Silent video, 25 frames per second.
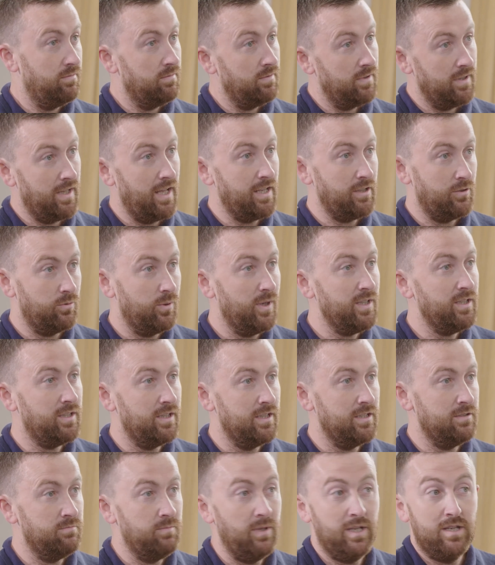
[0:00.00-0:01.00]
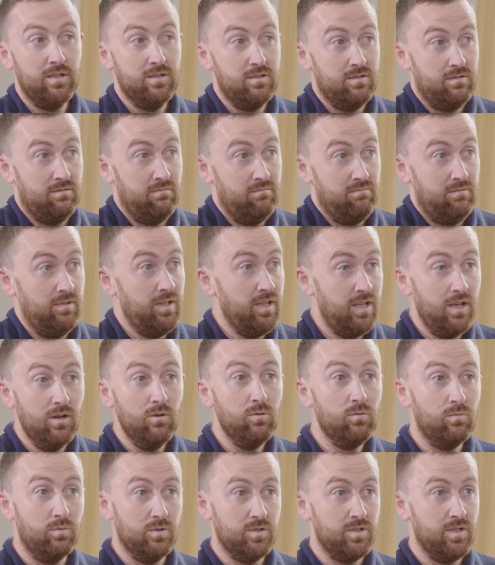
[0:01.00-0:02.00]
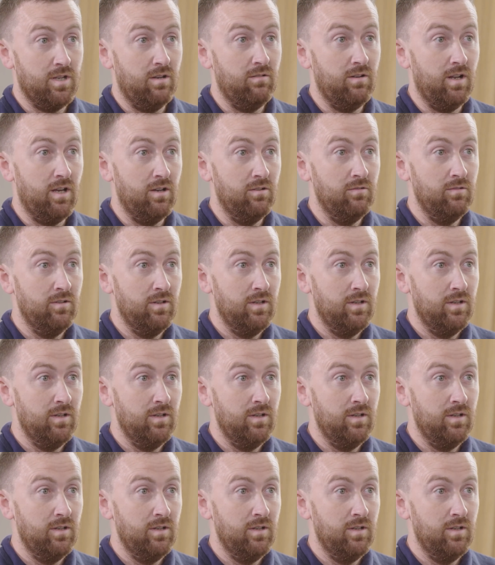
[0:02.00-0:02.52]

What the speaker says: late 20s because the yield was so low.